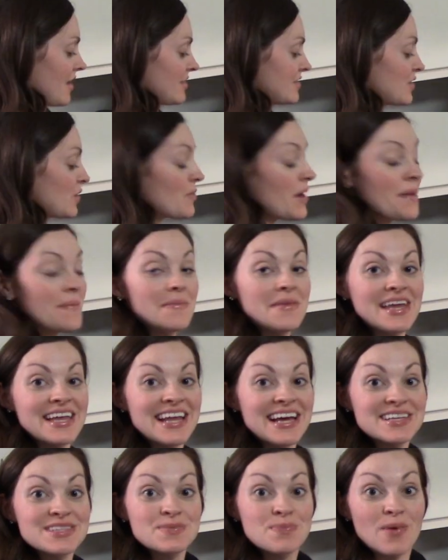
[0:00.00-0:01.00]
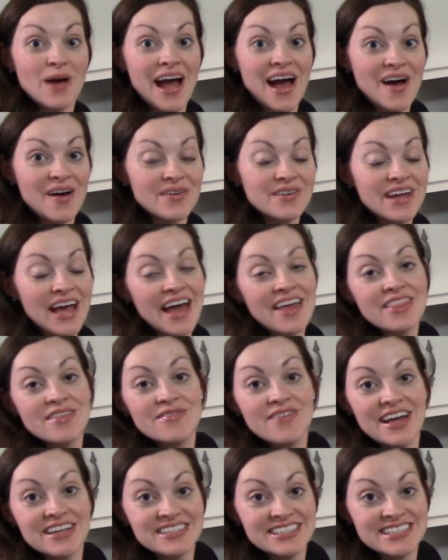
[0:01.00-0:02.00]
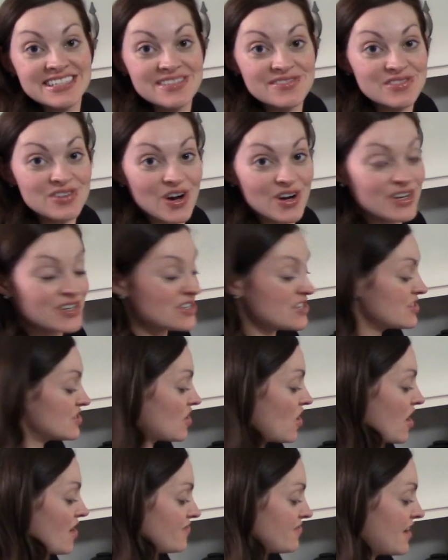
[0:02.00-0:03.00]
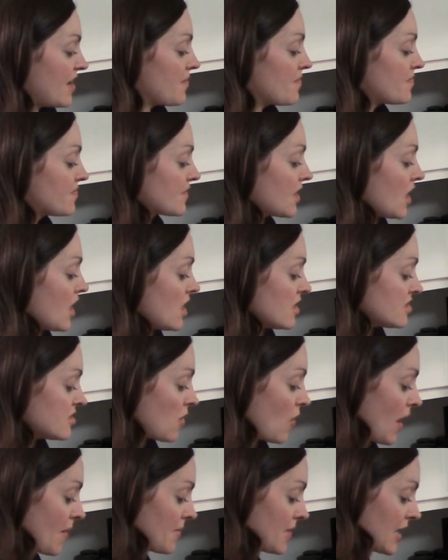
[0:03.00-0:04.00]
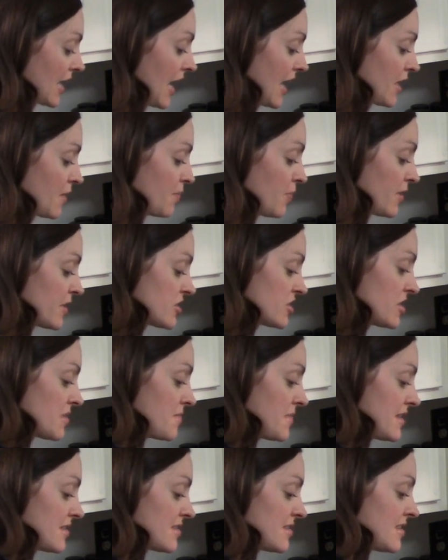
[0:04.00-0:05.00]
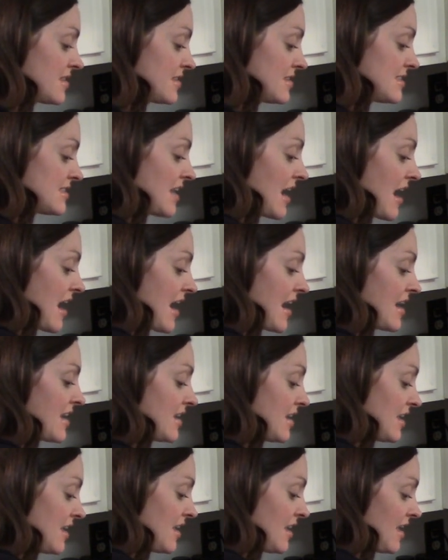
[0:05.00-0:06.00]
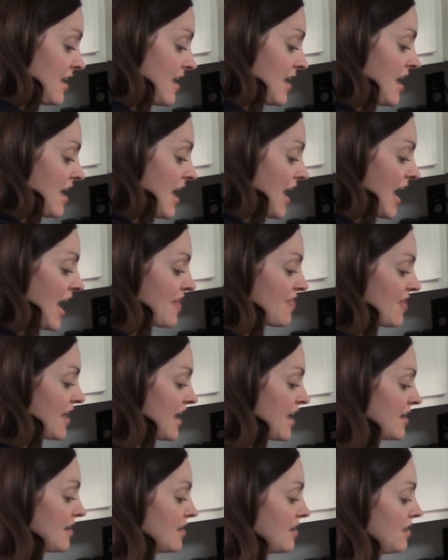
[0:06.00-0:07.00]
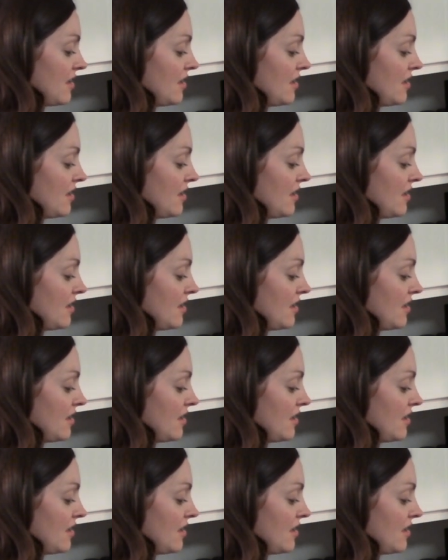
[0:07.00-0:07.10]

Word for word: So my meat has browned and the veggies have started to soften. So I'm going to kind of push the meat to the side and then